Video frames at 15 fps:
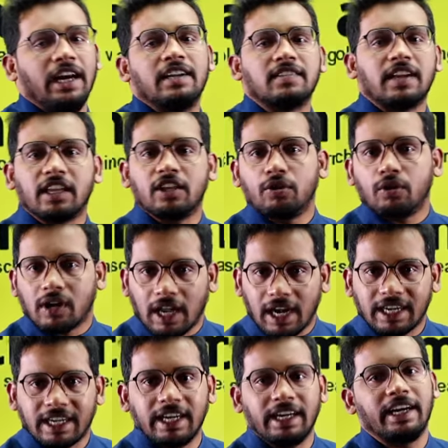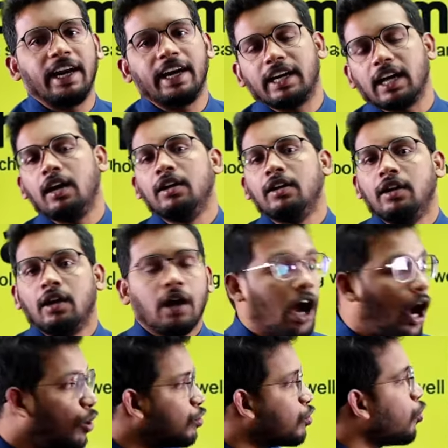It is like, collecting data,
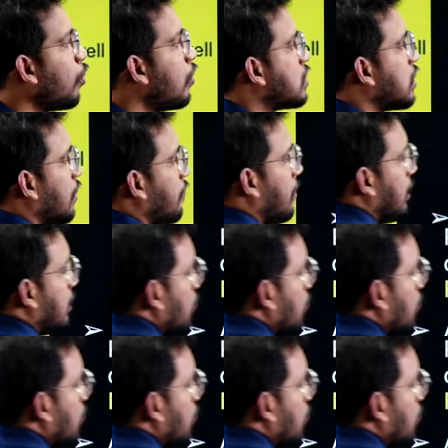household survey.